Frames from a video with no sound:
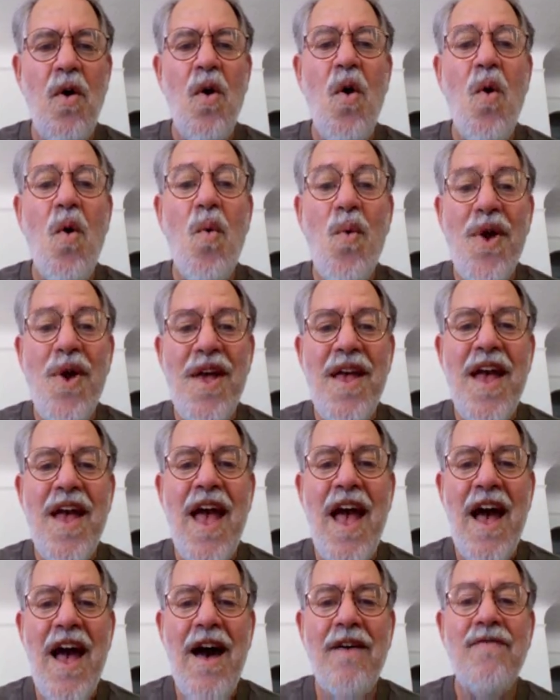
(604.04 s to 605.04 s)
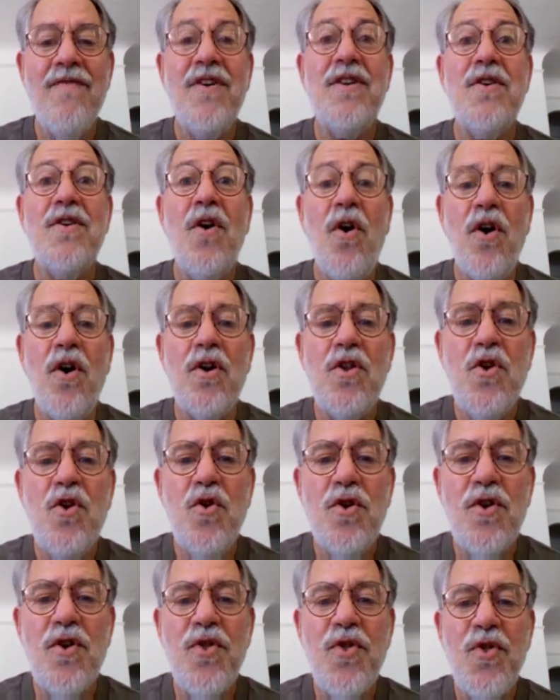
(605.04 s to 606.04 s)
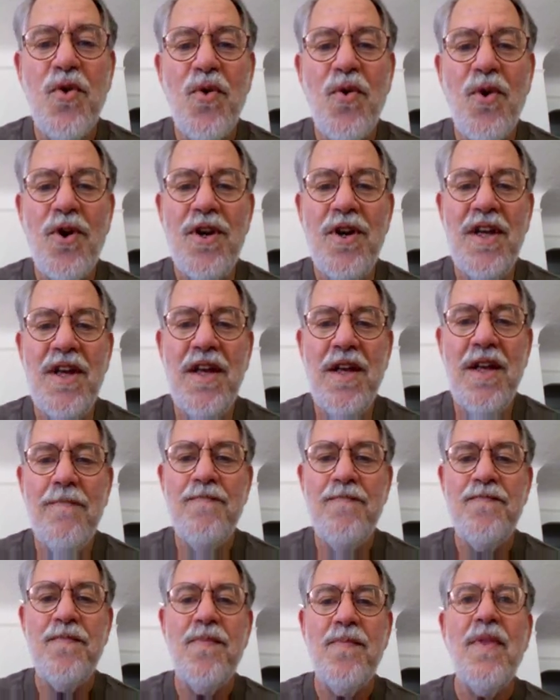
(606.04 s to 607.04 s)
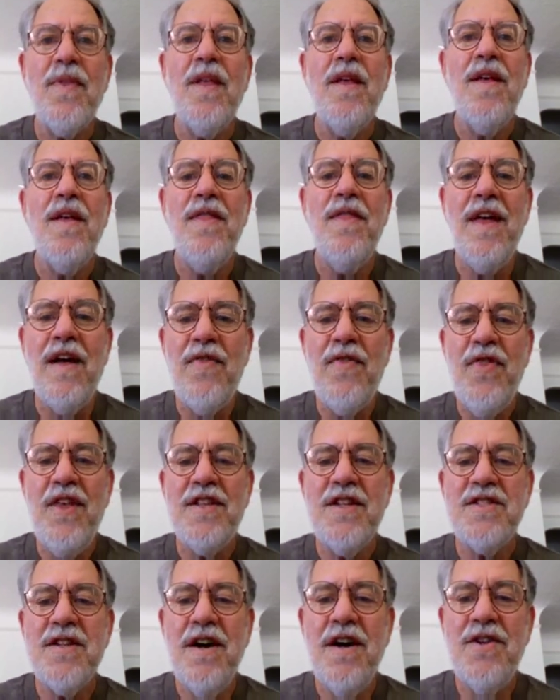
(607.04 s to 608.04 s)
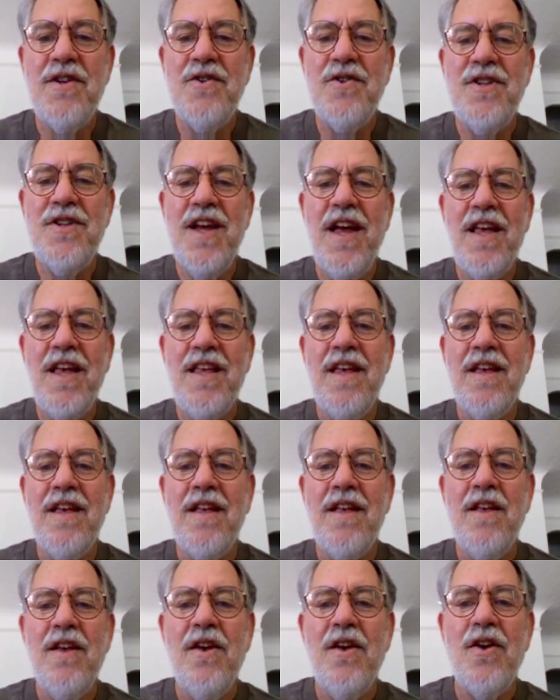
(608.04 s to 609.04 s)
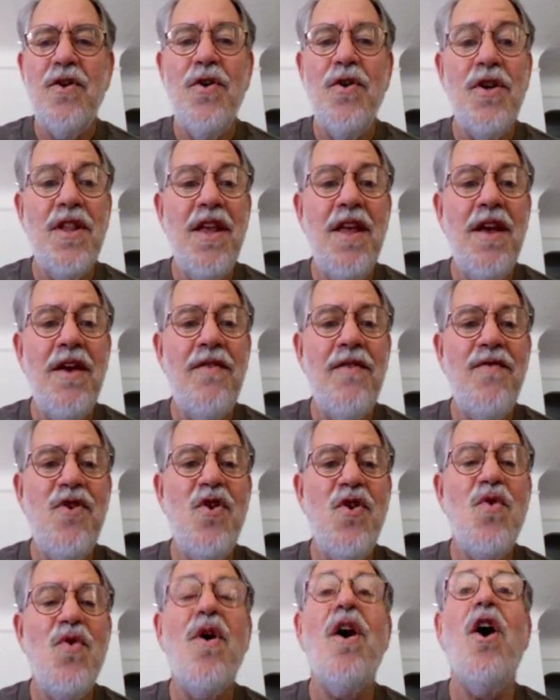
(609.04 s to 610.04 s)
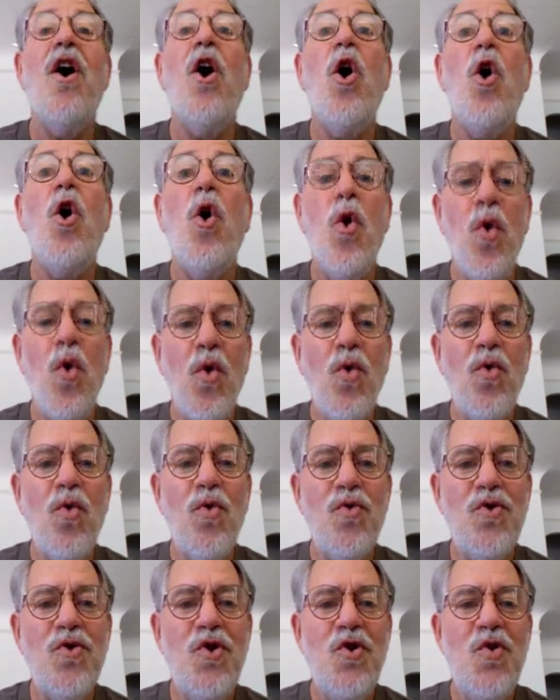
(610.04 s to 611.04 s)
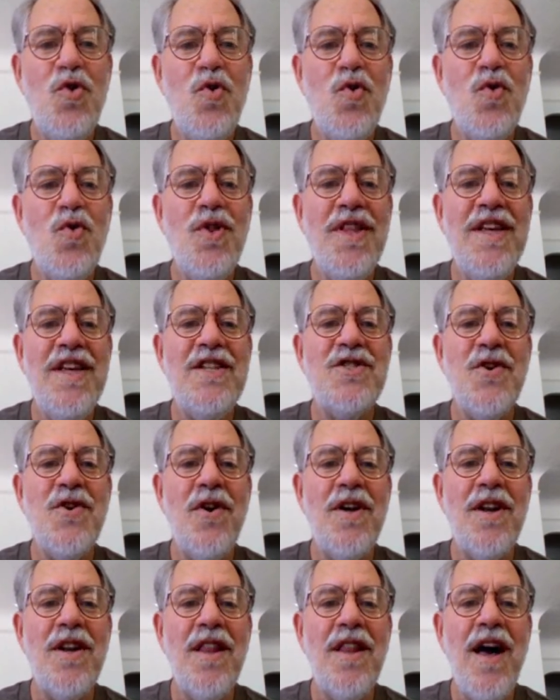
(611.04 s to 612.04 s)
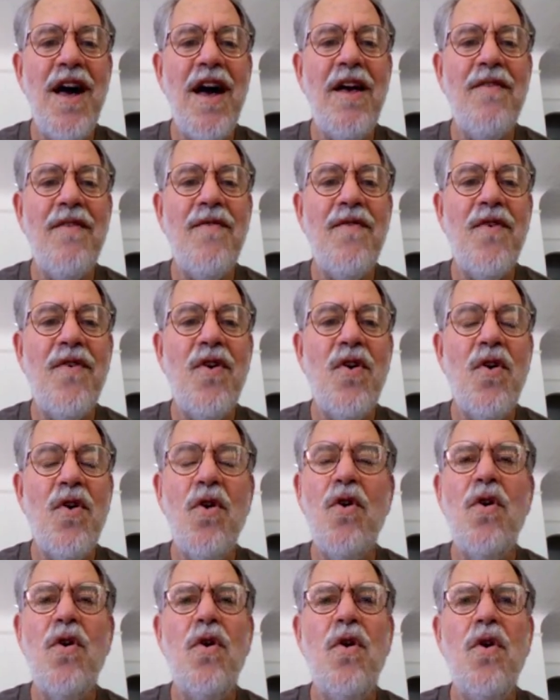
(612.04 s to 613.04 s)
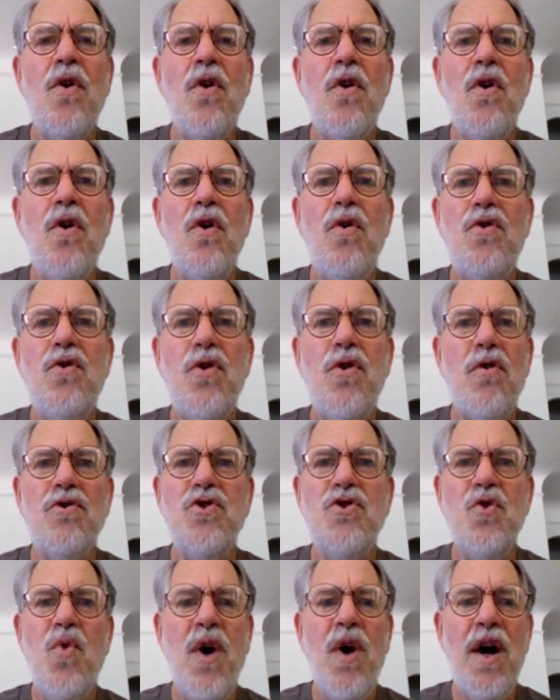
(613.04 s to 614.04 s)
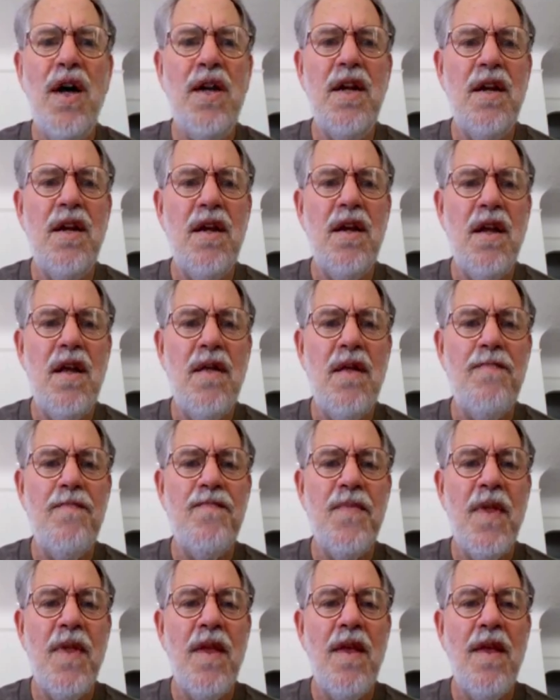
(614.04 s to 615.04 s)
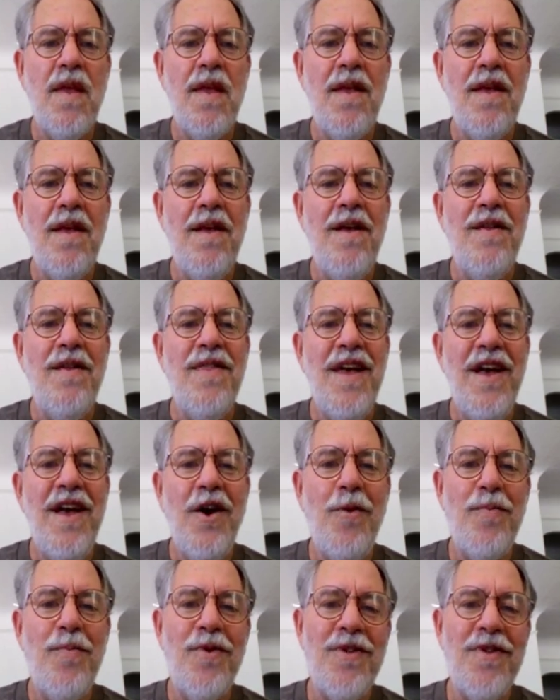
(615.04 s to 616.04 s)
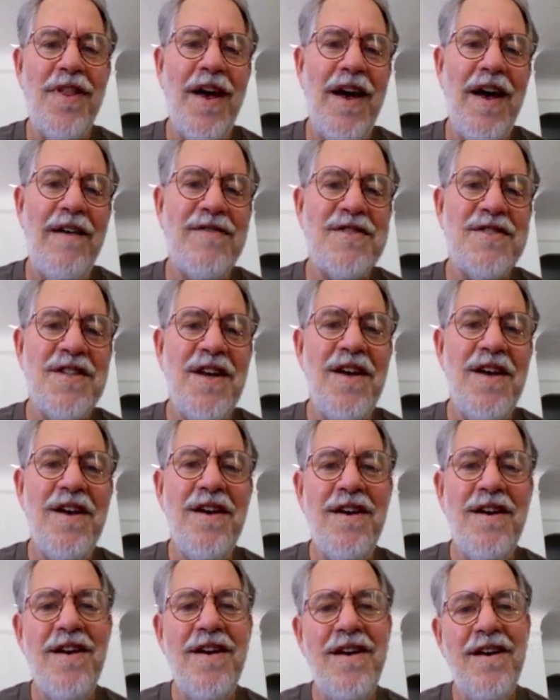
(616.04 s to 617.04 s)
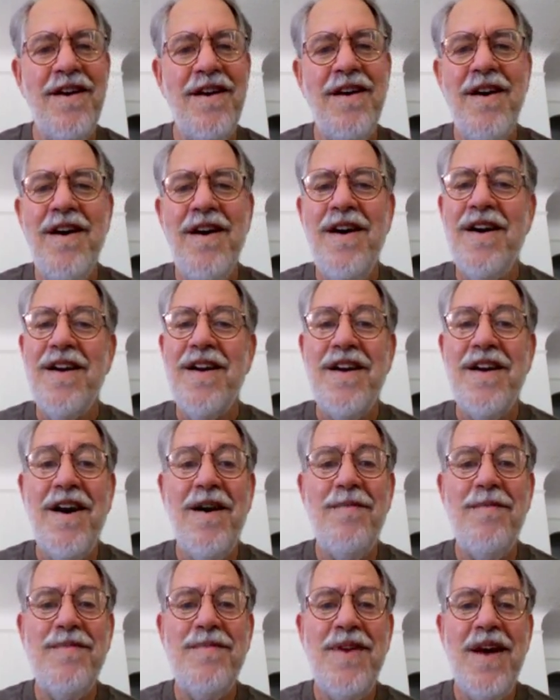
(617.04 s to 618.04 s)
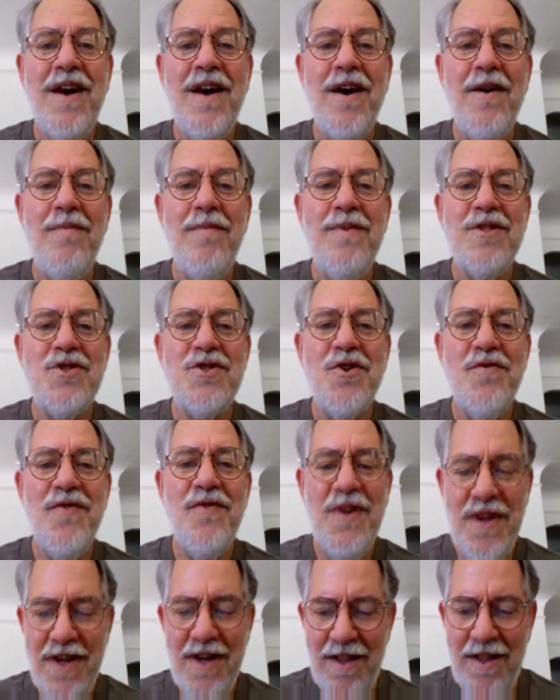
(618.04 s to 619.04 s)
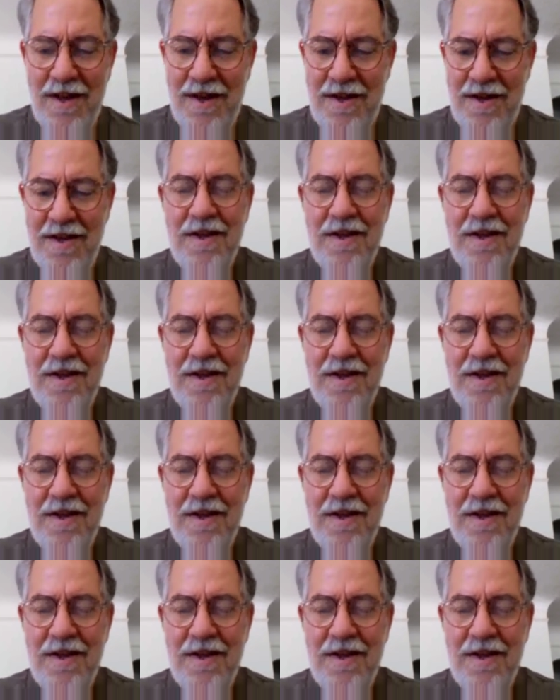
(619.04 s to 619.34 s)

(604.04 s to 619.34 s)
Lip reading: We have it on good authority that this undertaking could give you a whole new lease on life. Who told you what? The helper laughs. Come now, Mr. Vanilla.